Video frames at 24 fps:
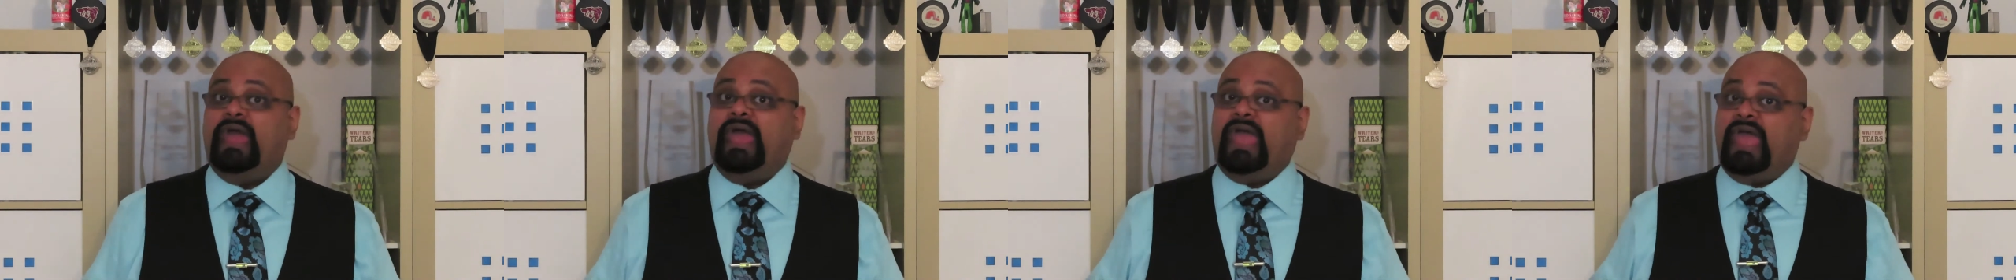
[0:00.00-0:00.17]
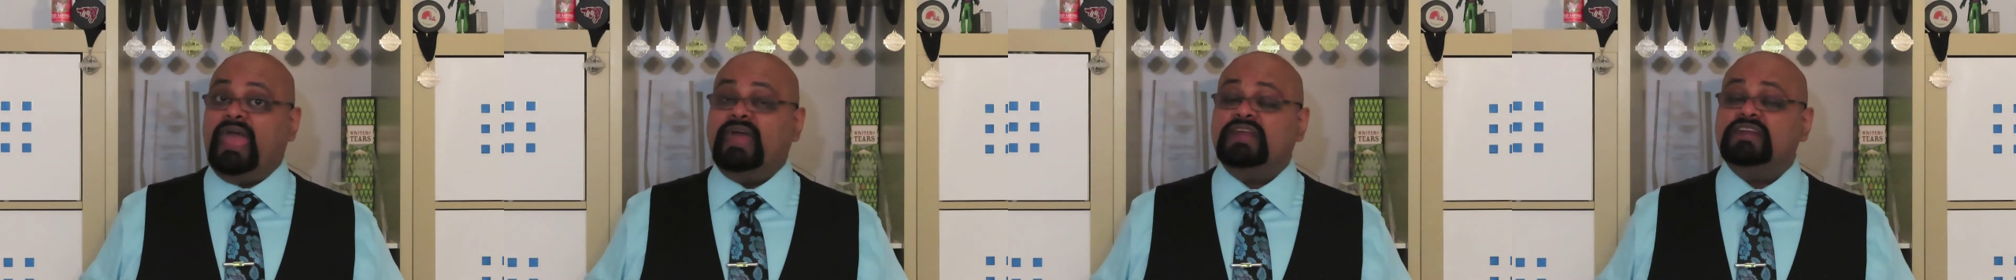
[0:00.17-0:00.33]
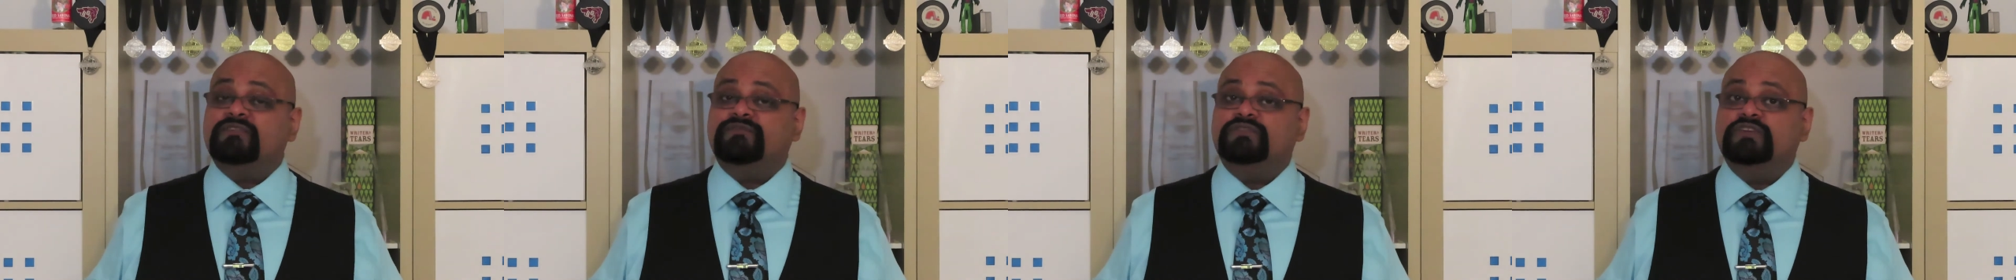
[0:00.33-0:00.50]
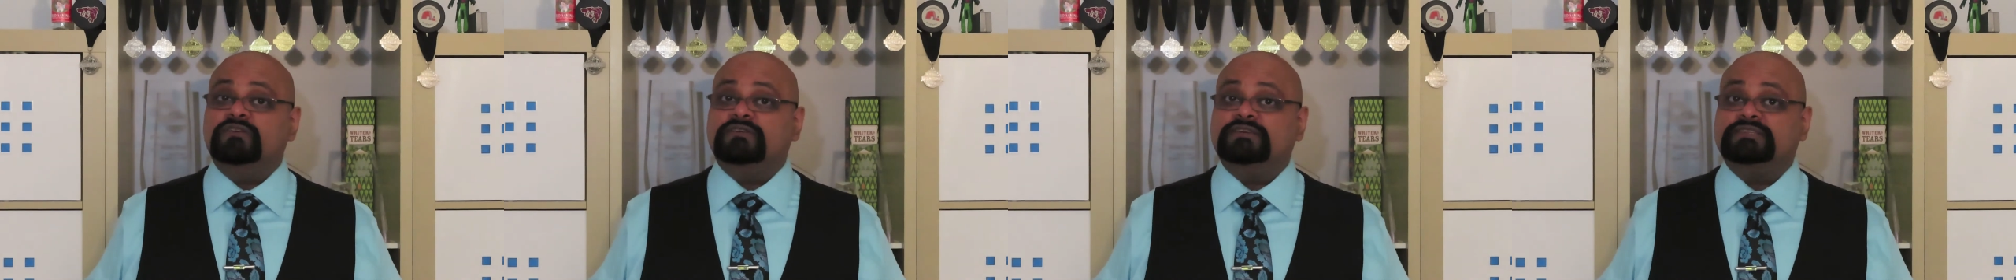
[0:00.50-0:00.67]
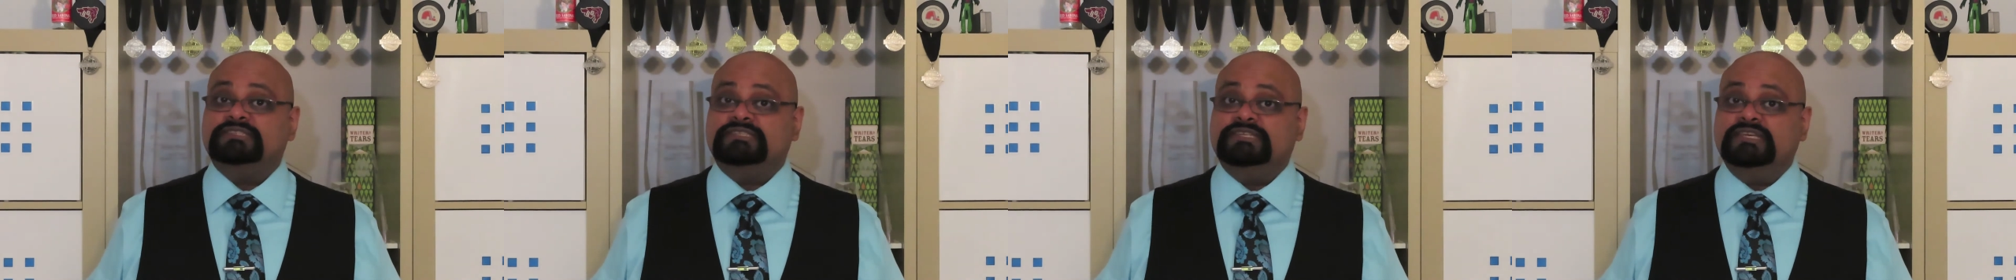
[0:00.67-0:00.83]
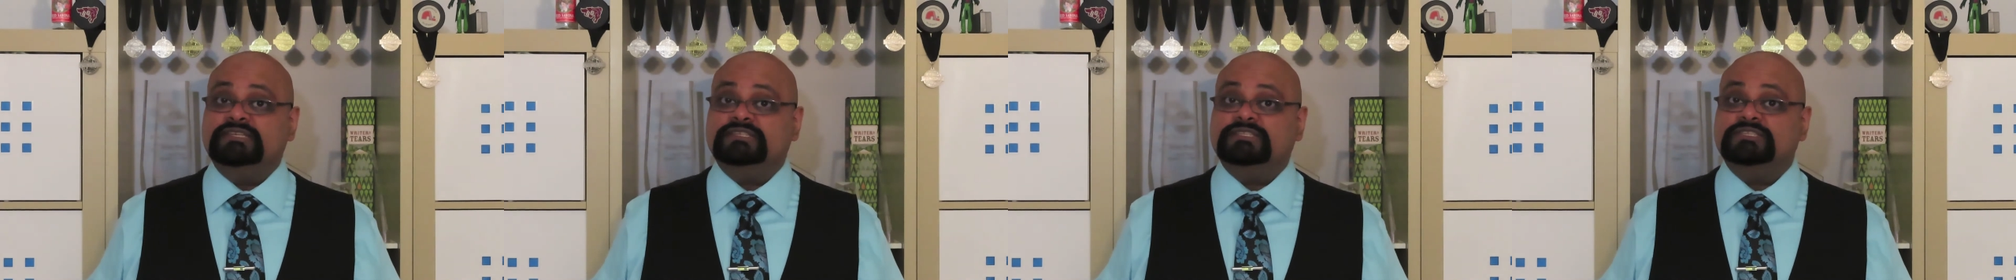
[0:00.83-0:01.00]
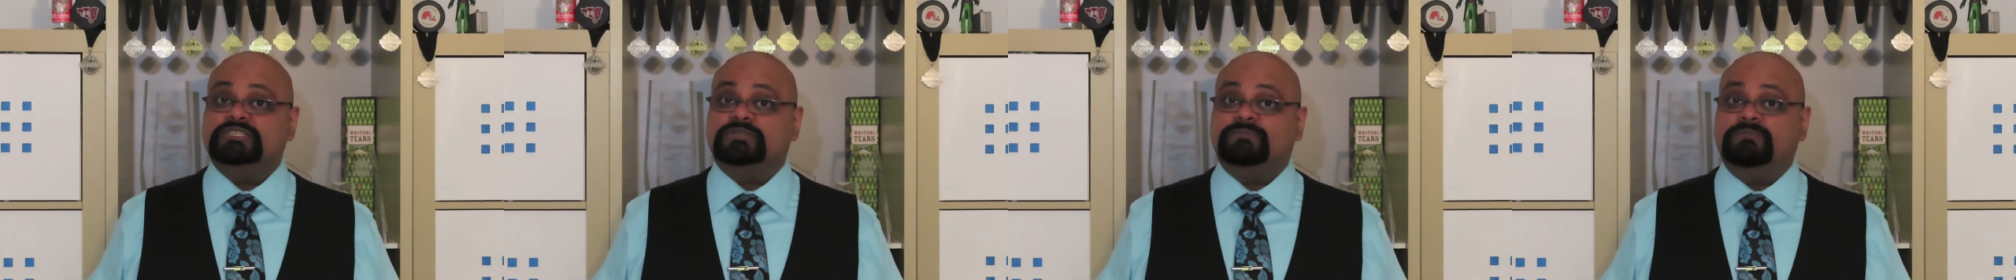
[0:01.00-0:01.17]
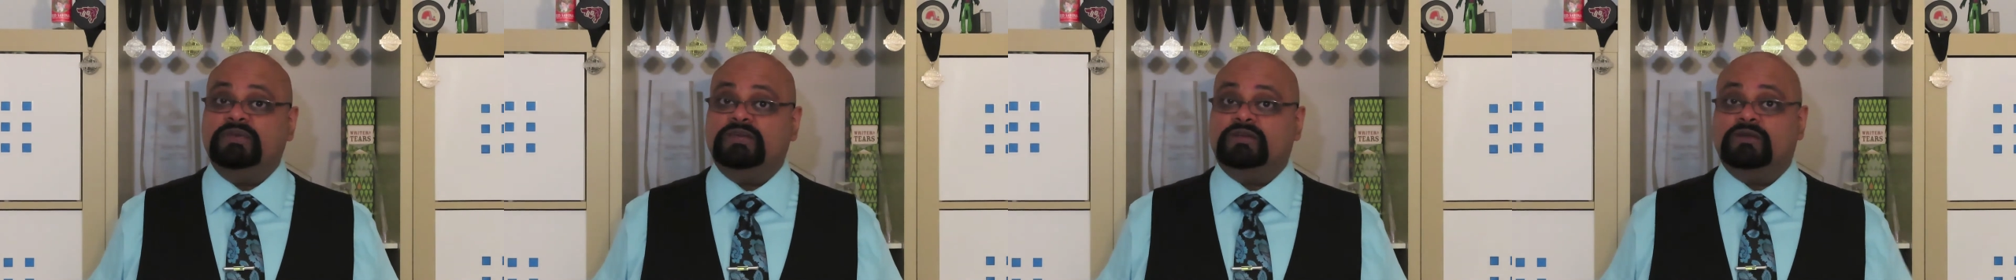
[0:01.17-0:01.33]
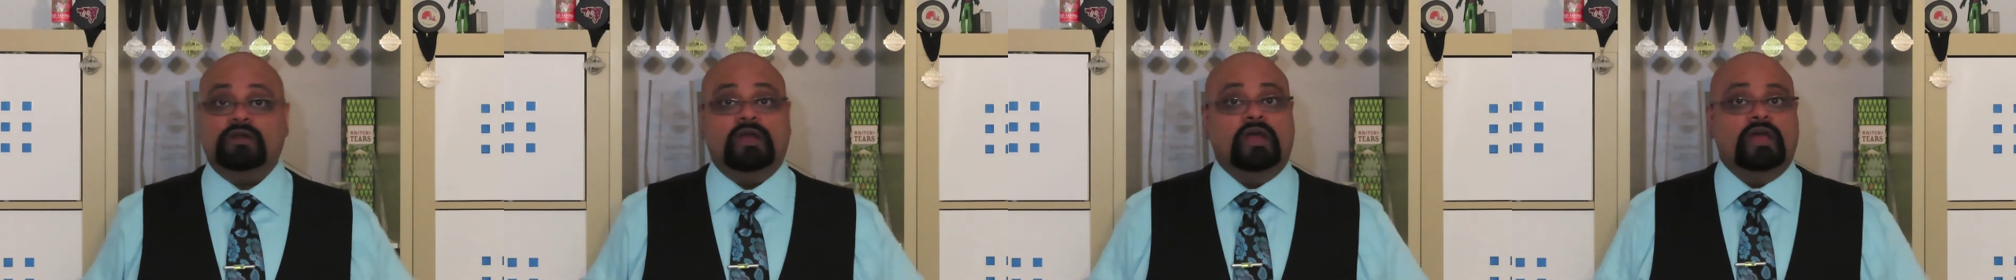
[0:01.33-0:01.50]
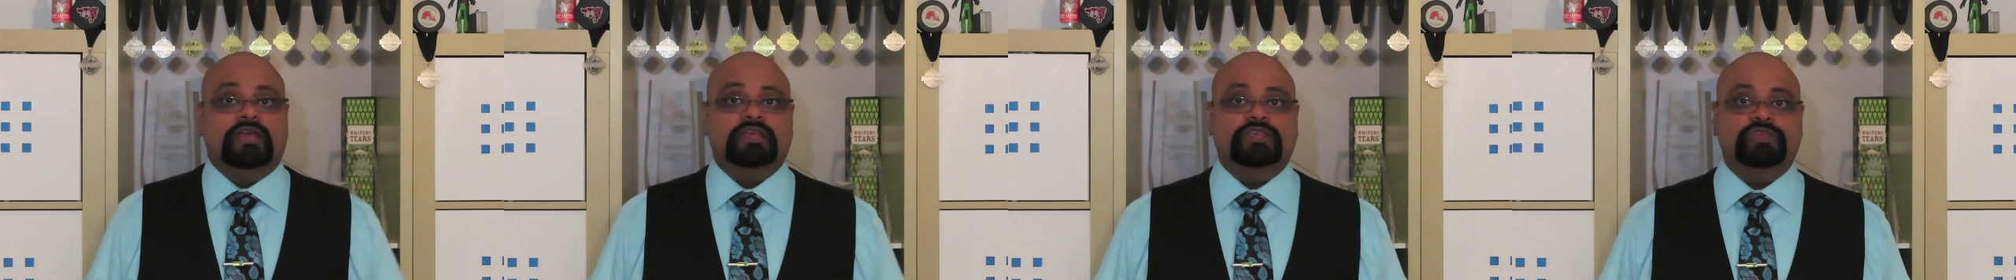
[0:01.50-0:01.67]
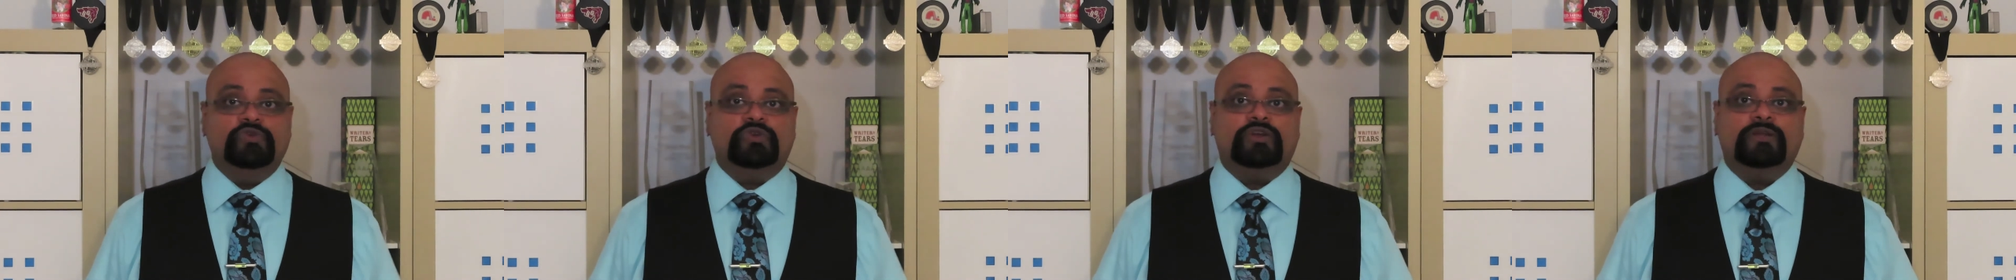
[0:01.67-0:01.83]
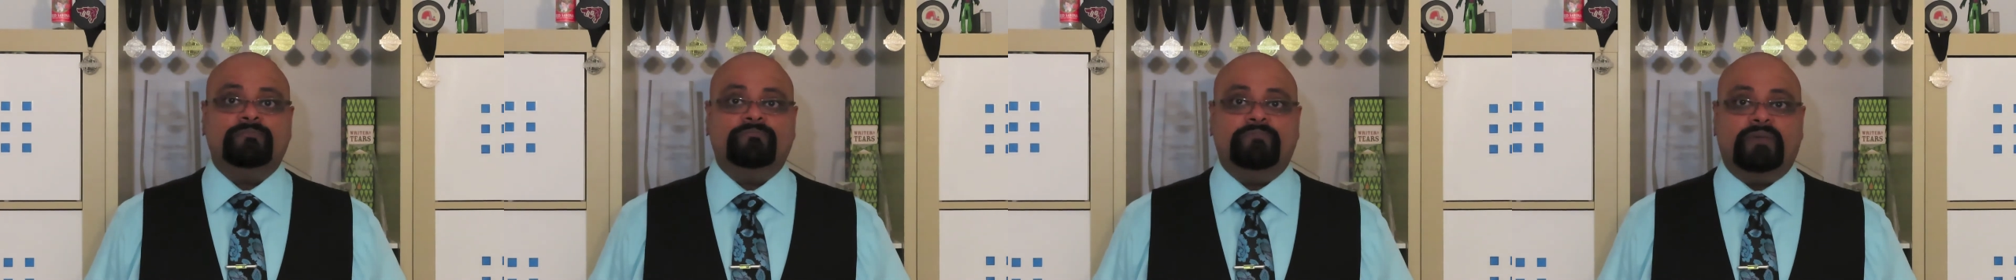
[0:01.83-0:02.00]
And if you're a seasoned speaker,
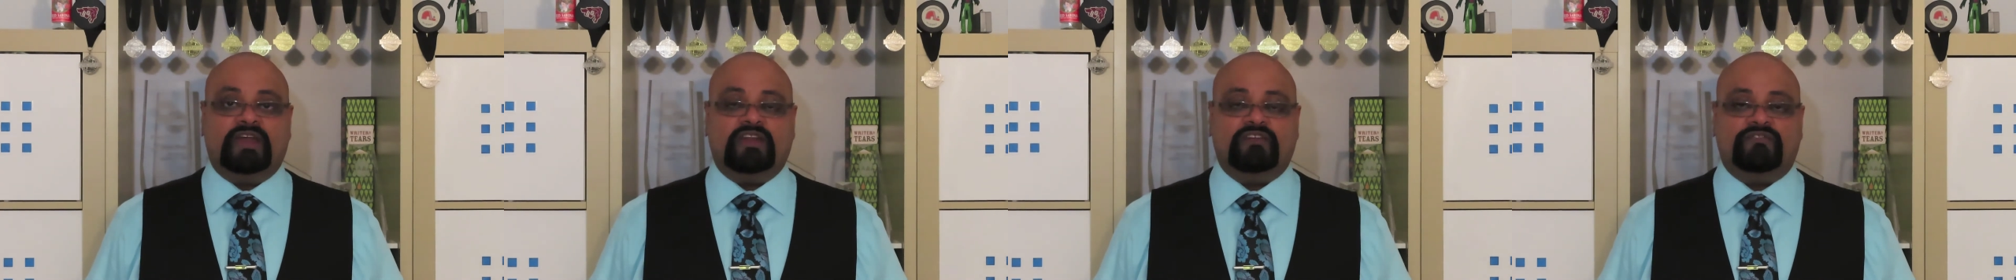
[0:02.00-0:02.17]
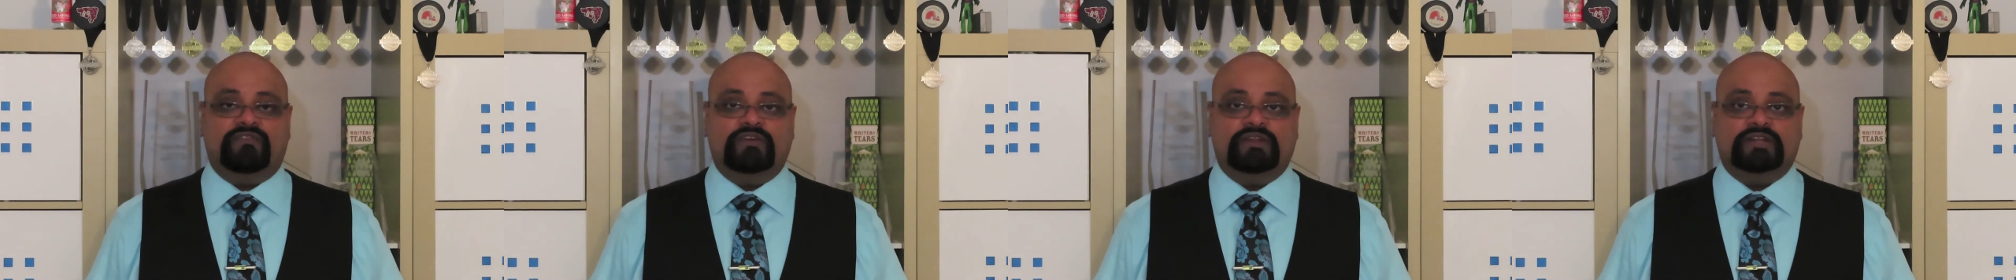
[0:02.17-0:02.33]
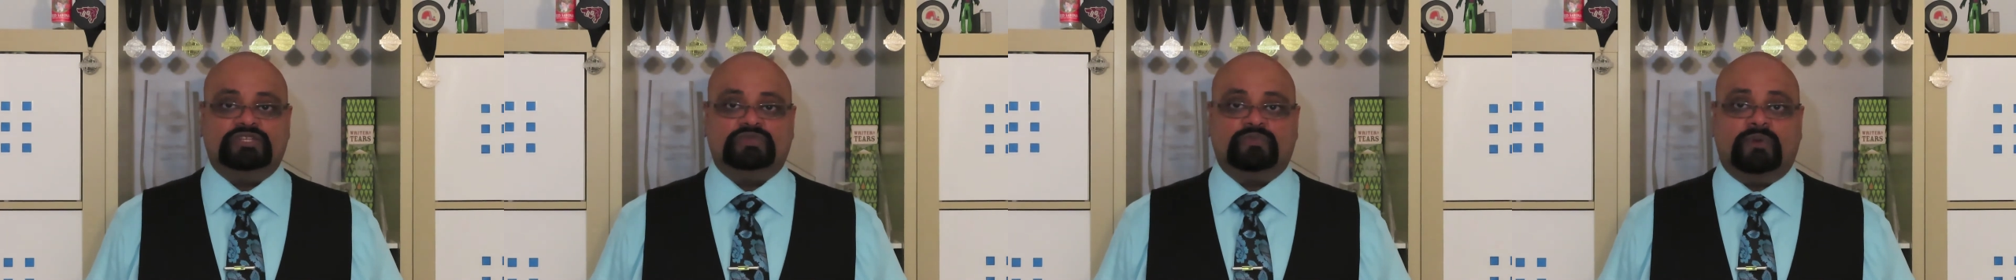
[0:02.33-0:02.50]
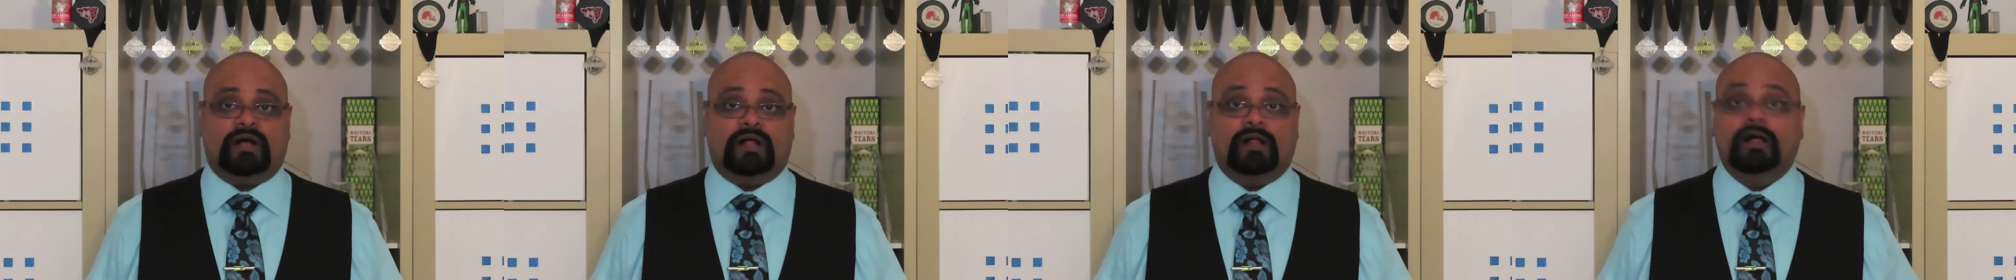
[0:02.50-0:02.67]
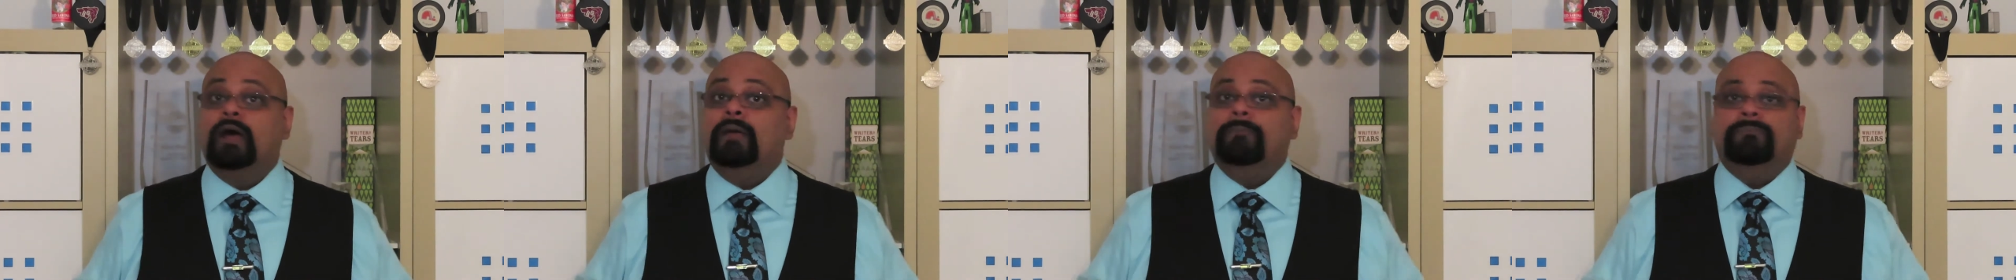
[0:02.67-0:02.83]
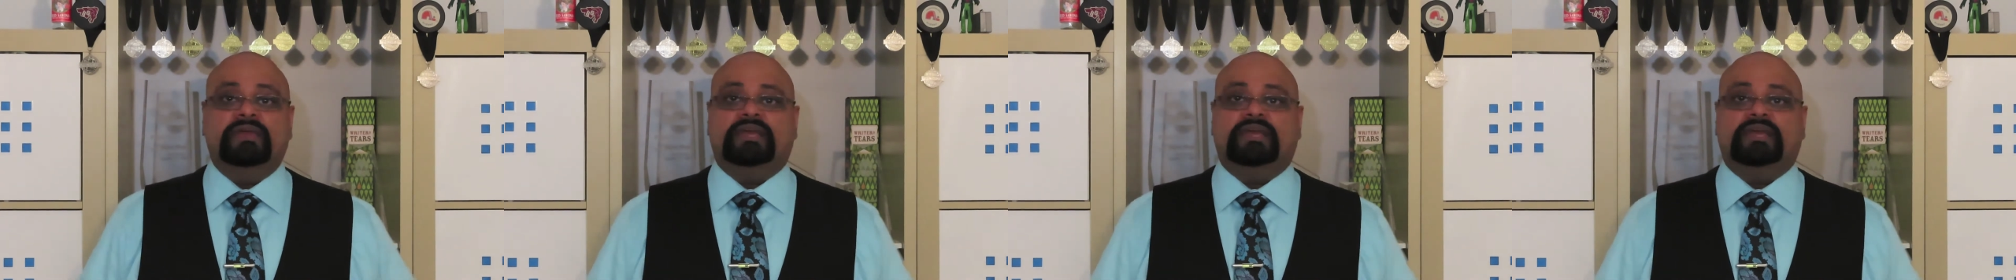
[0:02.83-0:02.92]
you can benefit as well,